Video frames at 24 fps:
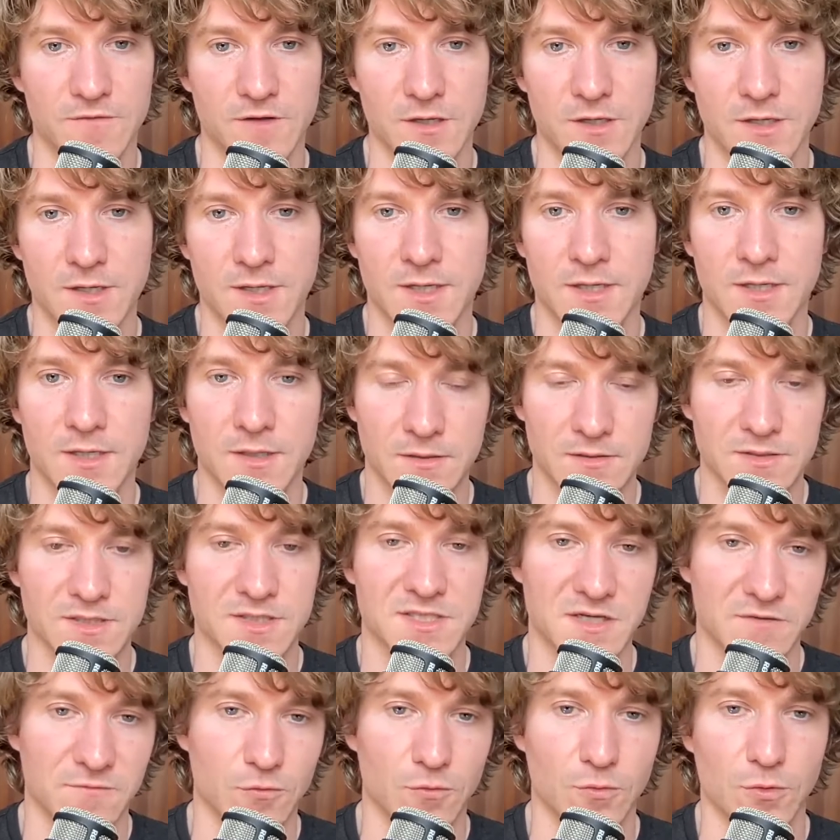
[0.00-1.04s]
It was a
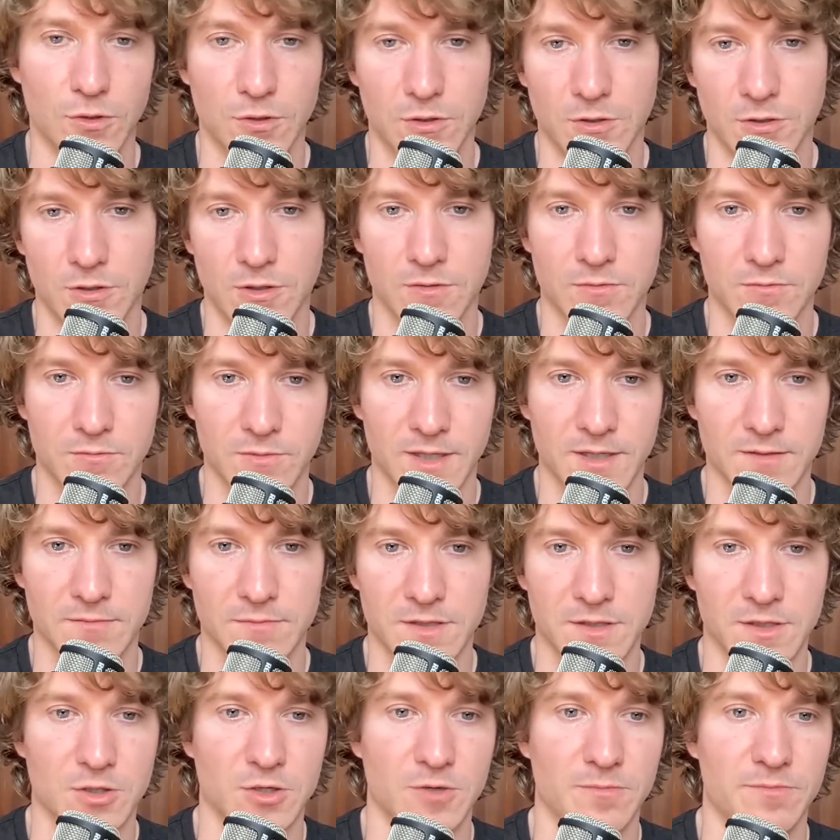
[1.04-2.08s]
civil war where
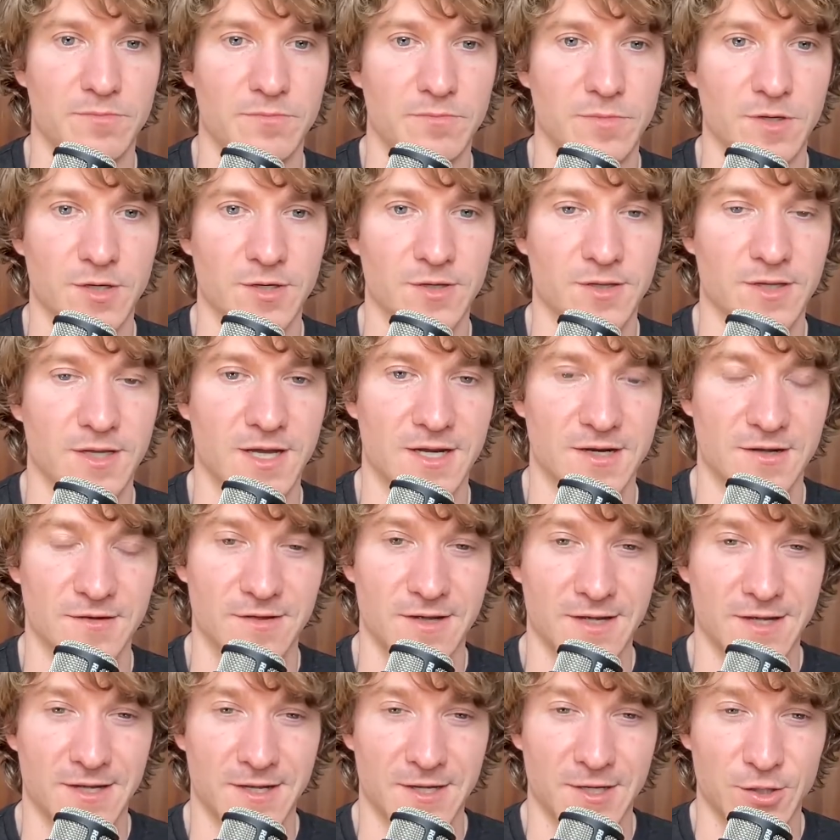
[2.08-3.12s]
the kind of
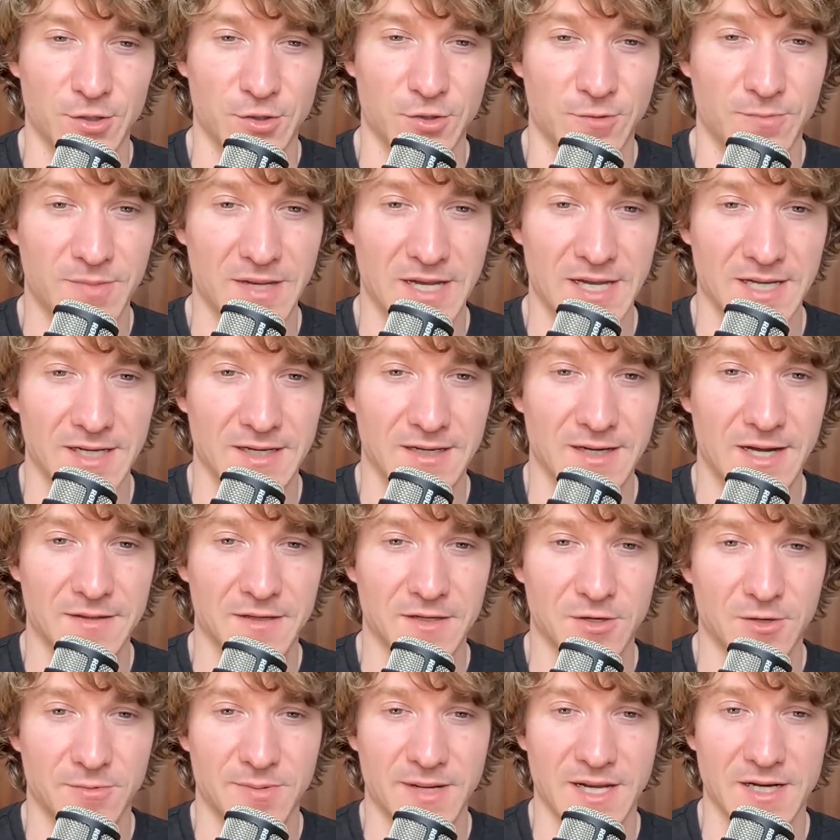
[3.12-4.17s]
other
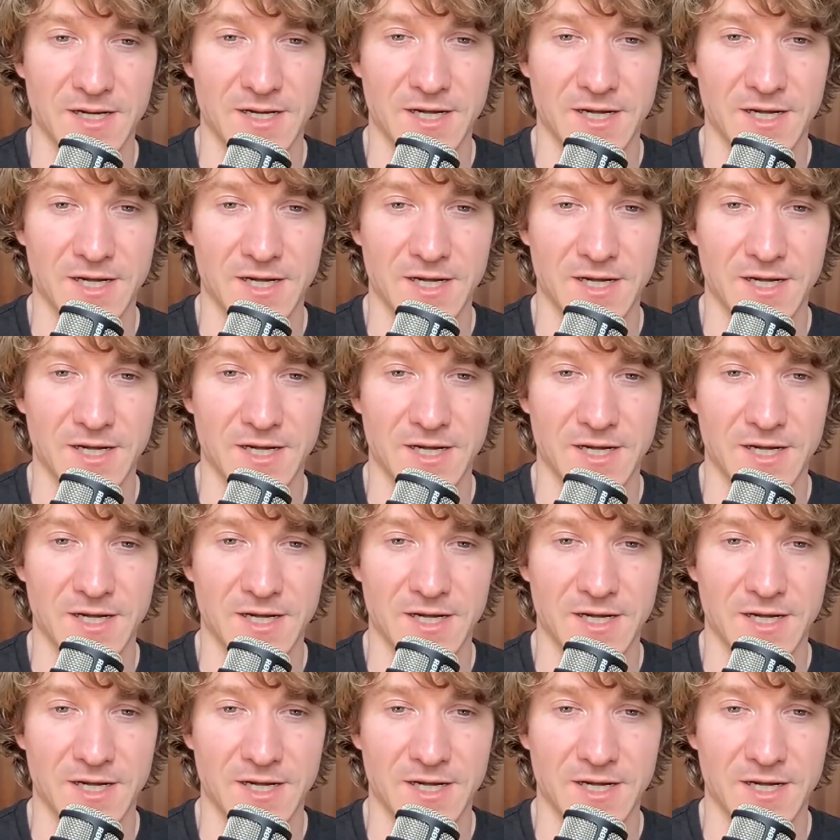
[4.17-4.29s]
European